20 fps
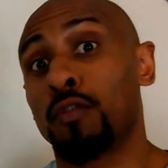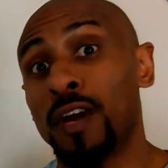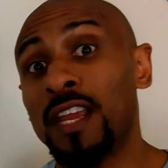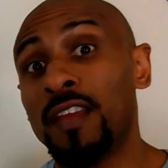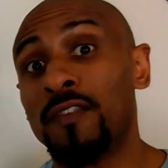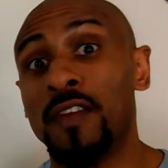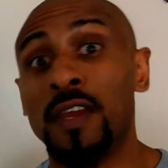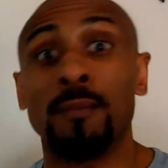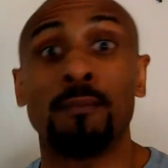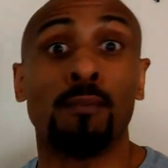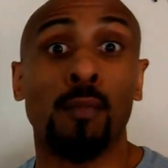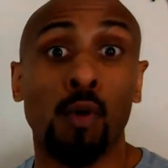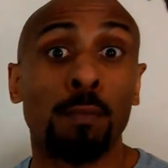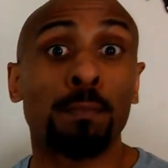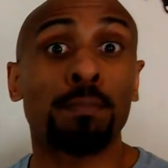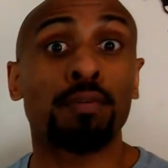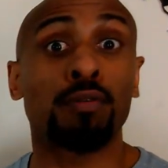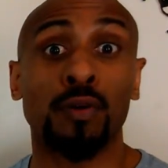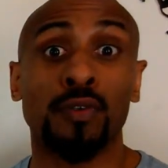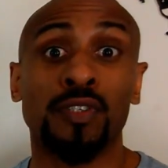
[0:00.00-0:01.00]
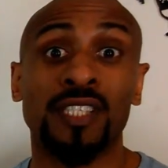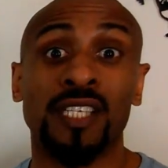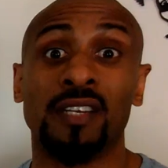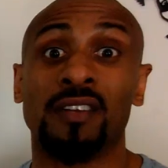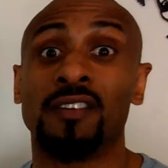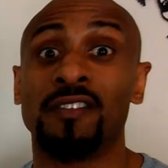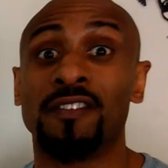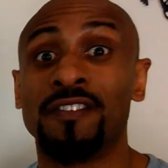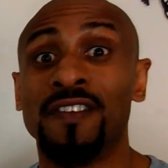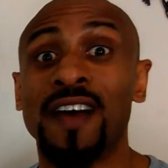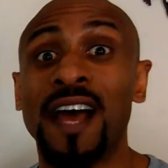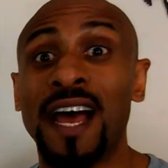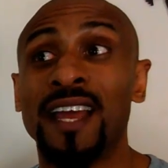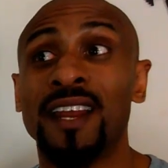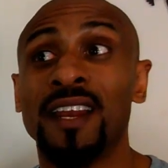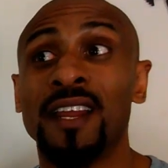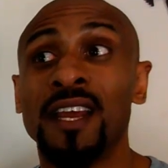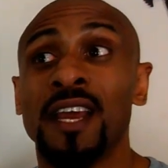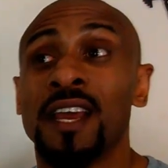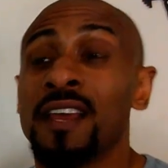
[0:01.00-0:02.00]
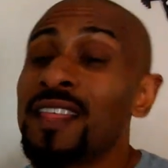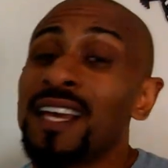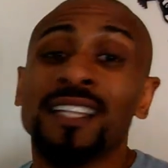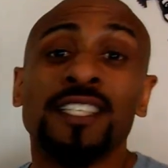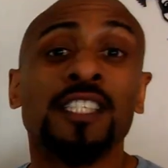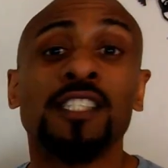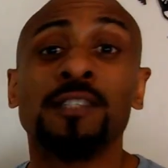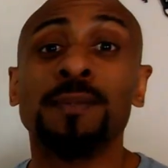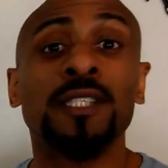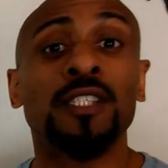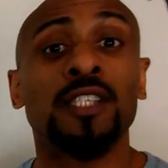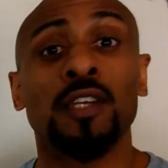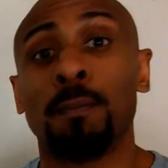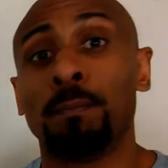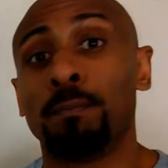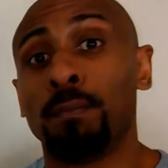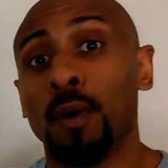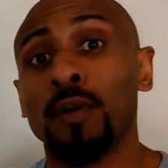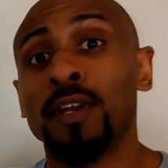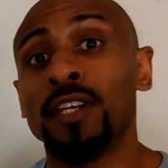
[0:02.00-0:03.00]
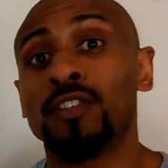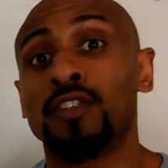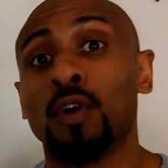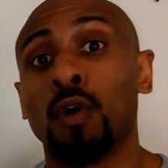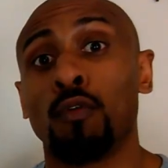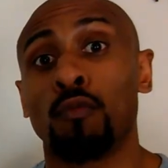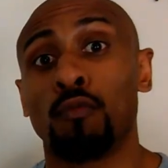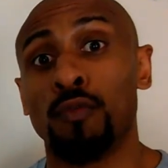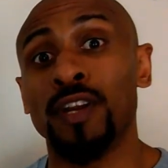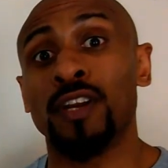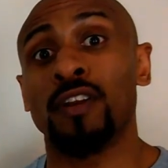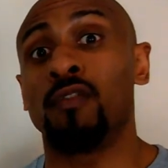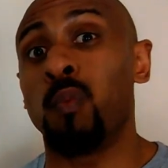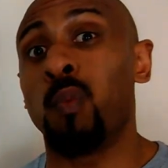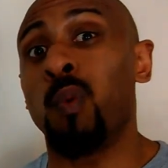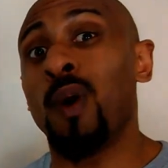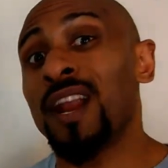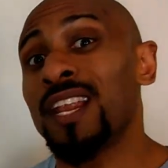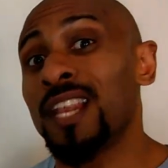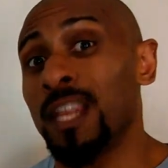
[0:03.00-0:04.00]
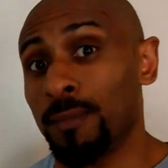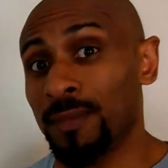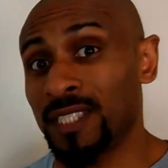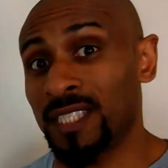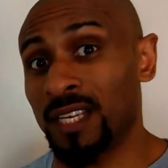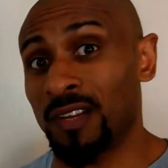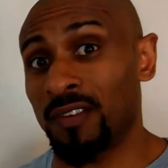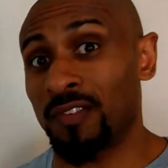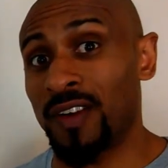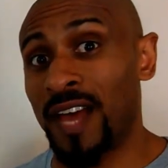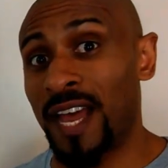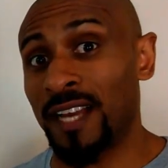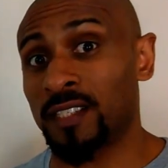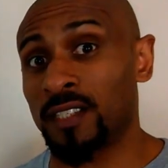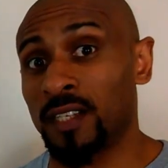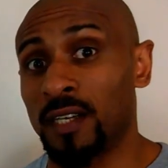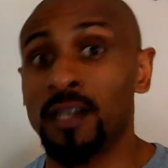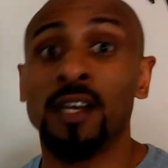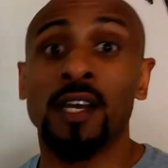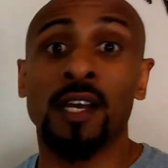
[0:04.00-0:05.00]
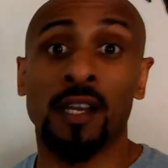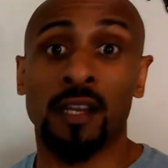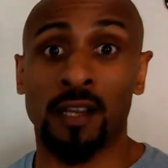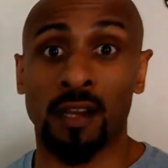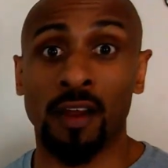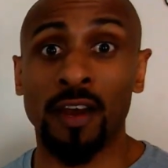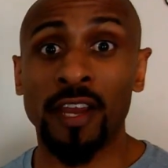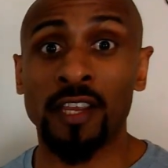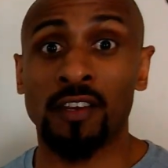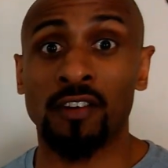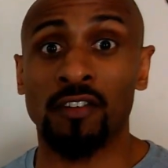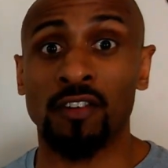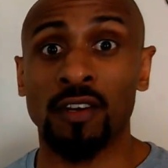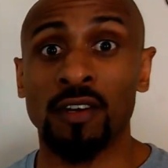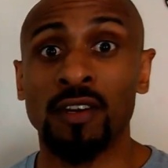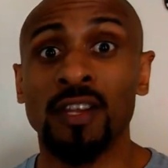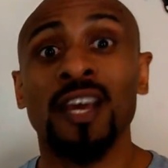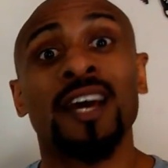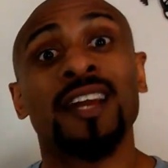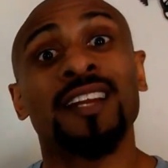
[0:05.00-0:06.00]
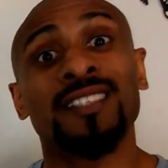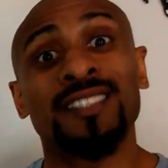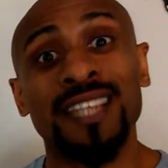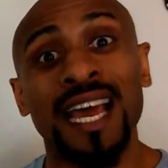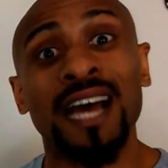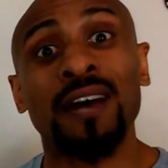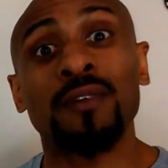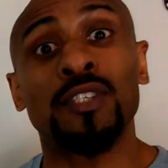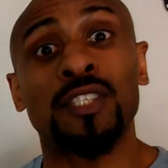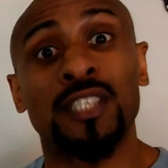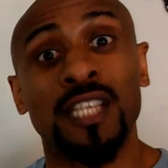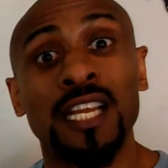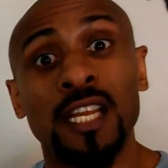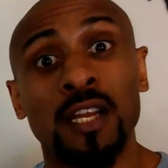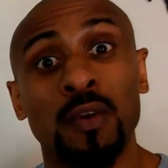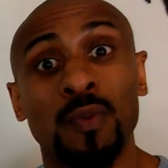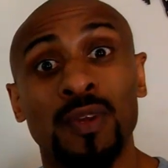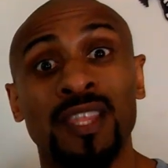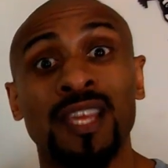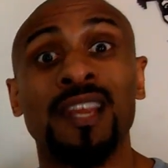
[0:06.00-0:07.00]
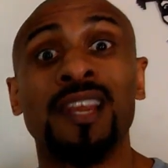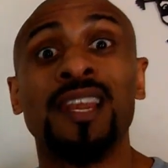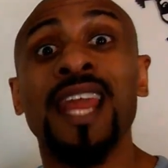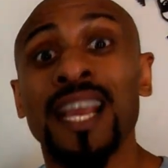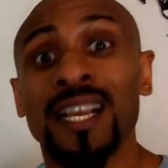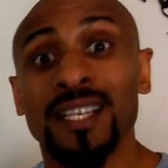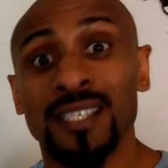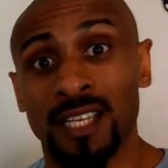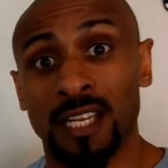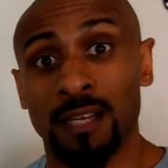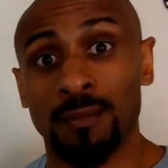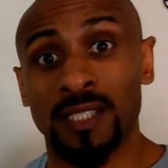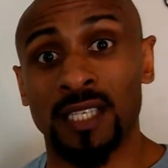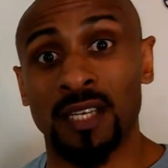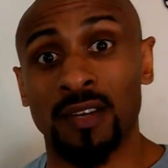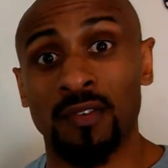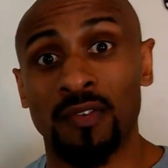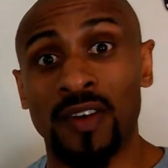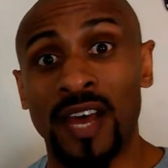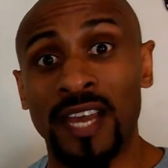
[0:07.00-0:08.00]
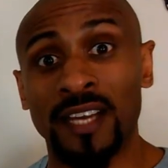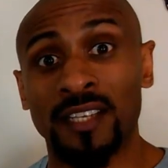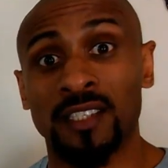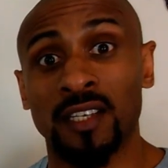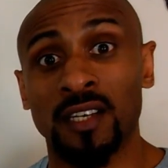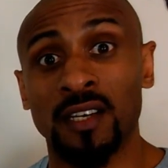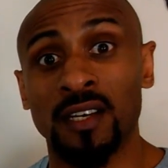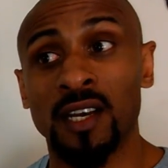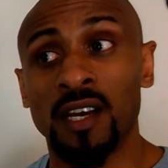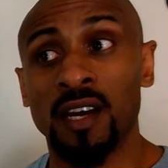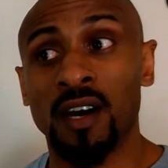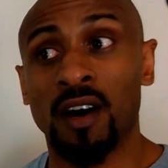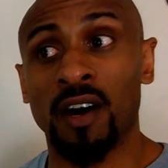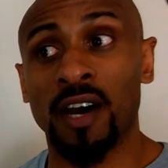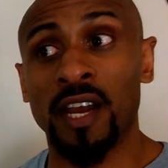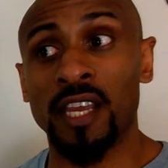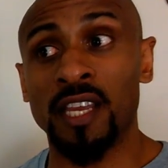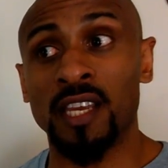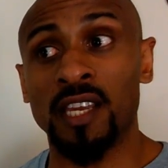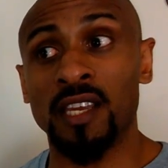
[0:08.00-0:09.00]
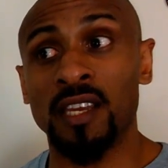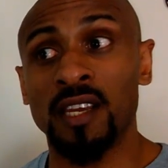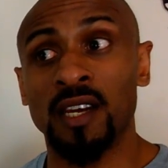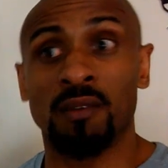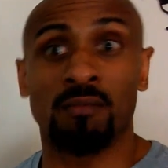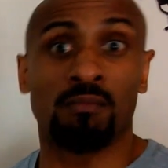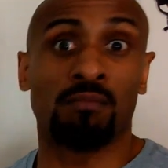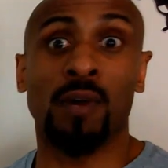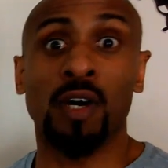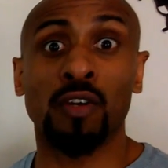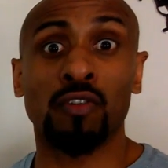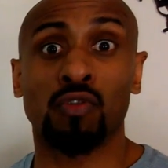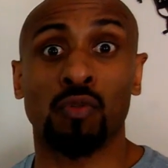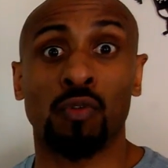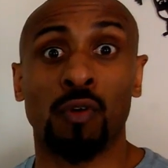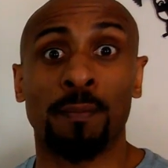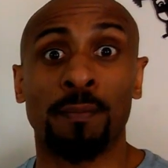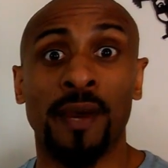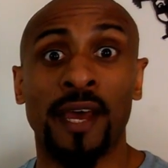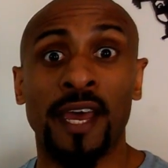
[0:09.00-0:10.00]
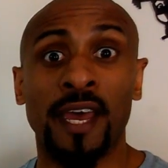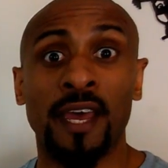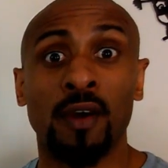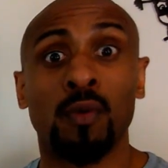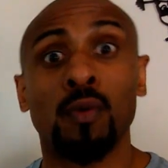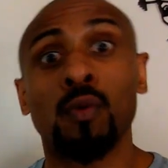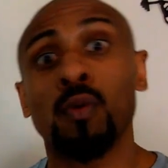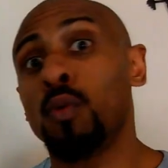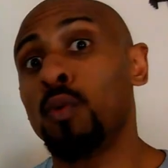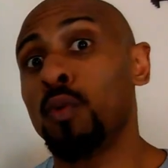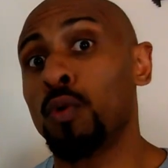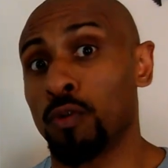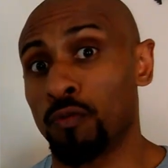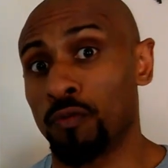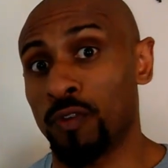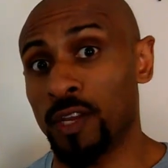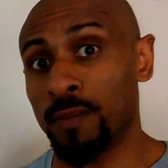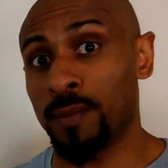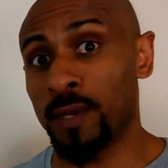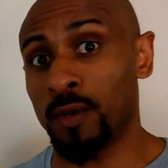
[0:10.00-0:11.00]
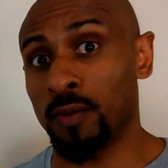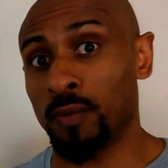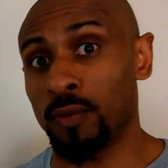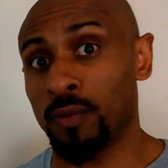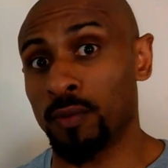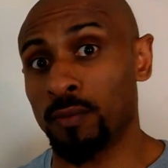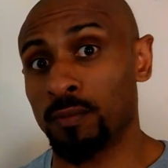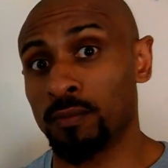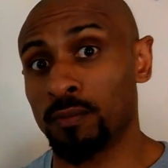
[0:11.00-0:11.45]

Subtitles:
craving more protein and fat, that just means that your body's got rid of one limiting factor, glycogen, and is now dealing with the next limiting factor, i.e. muscle repair or organ rebuild.